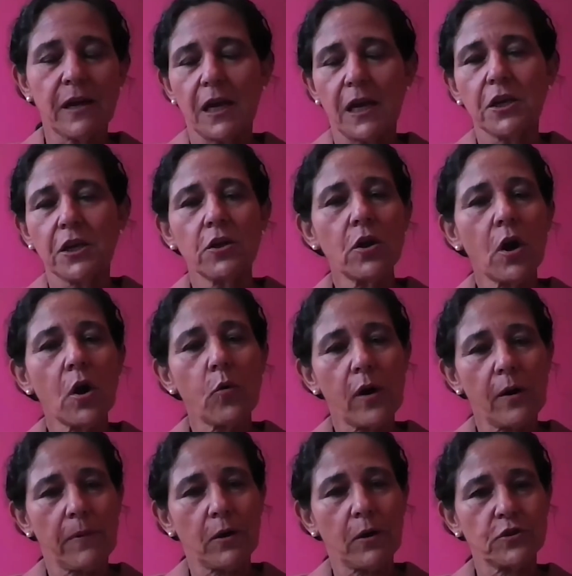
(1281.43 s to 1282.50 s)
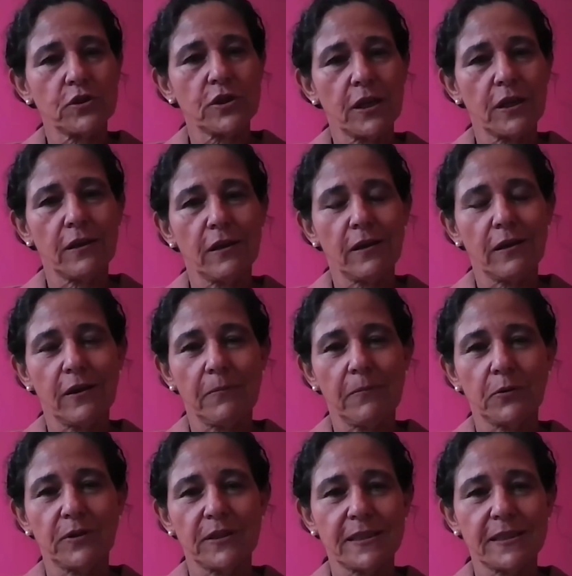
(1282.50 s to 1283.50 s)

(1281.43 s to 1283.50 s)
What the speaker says: and know about the